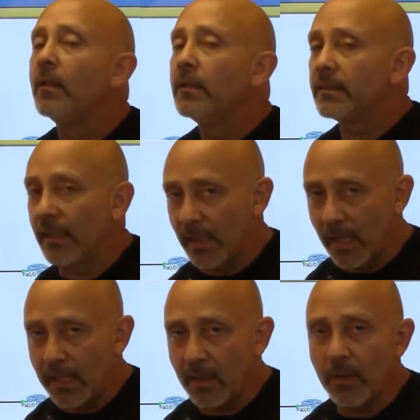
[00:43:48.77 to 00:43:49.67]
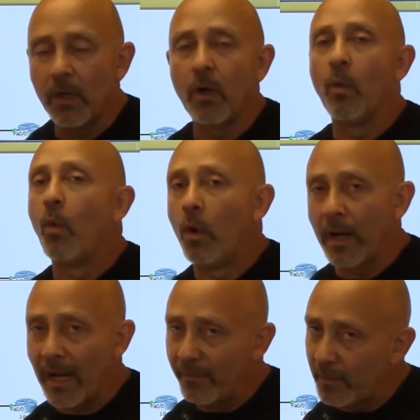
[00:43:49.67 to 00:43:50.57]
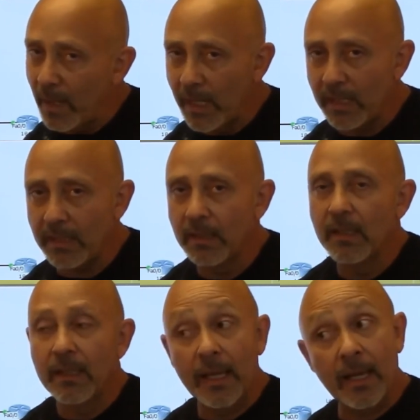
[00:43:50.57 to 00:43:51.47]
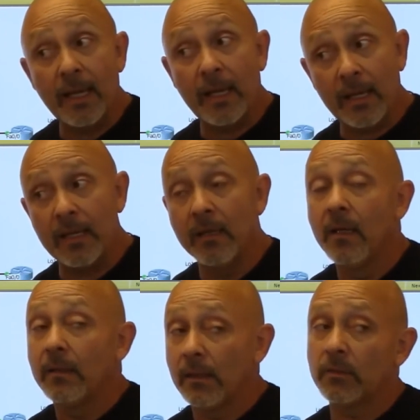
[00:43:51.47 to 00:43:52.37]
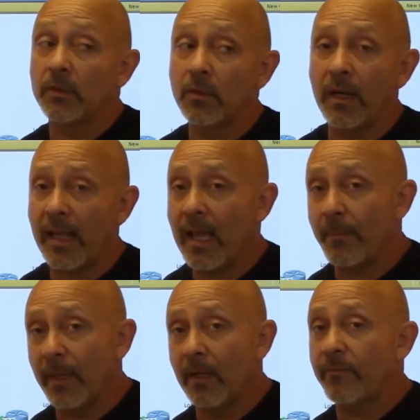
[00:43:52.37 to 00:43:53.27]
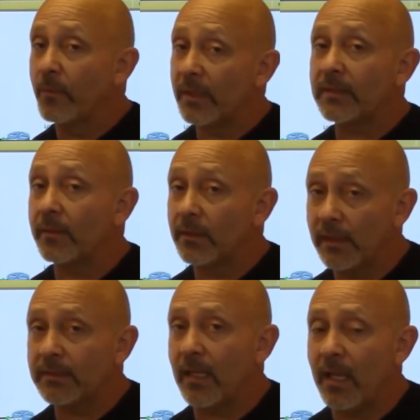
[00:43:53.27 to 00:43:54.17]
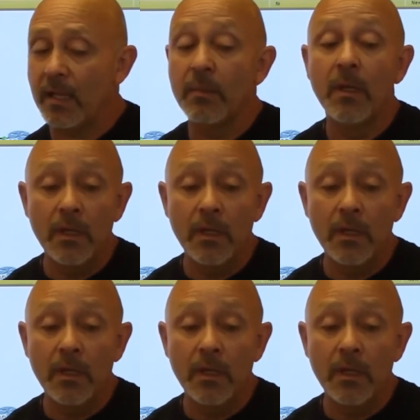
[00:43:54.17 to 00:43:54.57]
send out an email, warn everybody, hey, this is what's going to happen from this time to this time.